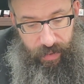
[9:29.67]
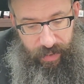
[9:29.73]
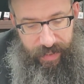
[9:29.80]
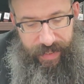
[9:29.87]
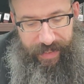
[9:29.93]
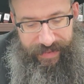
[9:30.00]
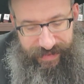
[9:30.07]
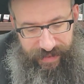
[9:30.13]

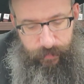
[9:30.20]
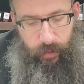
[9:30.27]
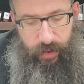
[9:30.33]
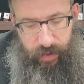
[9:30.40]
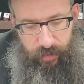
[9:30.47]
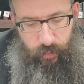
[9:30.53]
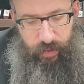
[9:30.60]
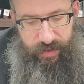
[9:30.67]

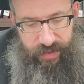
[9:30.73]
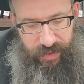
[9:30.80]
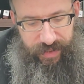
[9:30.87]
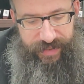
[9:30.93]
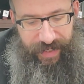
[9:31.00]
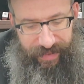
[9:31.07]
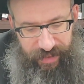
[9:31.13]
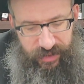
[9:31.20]
The reason
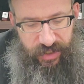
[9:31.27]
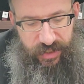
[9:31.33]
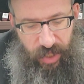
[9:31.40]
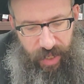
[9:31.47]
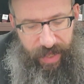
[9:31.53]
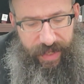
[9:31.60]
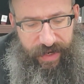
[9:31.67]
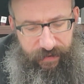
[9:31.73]
is Chalishas
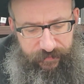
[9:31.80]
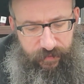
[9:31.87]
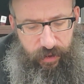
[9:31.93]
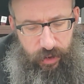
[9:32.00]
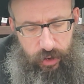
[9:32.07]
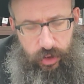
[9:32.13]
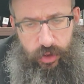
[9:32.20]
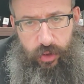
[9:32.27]
Keach
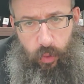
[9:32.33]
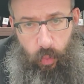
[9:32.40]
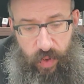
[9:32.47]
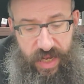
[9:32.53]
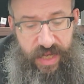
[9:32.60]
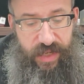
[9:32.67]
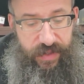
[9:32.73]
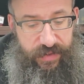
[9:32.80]
HaNefesh, the
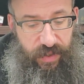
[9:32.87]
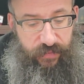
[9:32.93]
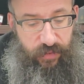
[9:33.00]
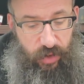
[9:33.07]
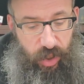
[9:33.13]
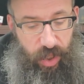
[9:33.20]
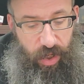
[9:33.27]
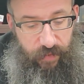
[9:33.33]
weakness of the
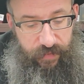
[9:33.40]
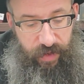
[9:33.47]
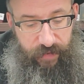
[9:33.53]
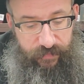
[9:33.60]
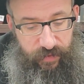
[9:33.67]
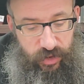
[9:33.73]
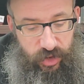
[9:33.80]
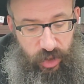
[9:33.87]
Keach of the
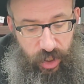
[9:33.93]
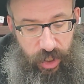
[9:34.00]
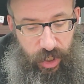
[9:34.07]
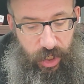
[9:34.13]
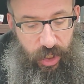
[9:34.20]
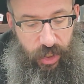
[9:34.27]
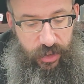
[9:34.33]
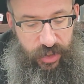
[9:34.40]
Nefesh.
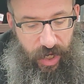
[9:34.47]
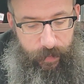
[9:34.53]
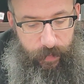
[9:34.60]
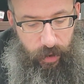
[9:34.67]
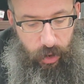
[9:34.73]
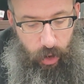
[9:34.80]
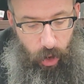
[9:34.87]
It